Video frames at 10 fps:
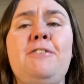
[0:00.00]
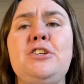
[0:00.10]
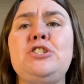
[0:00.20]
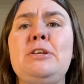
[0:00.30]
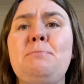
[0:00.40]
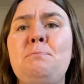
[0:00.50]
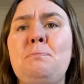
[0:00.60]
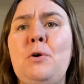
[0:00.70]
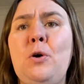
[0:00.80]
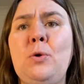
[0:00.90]
fishing
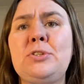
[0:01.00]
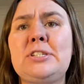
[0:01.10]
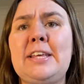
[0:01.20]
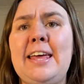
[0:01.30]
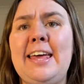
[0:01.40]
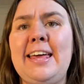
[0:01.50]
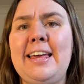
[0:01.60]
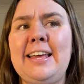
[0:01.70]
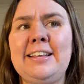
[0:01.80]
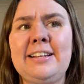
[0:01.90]
boats
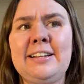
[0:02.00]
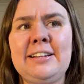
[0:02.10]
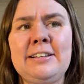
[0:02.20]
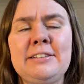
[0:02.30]
sail.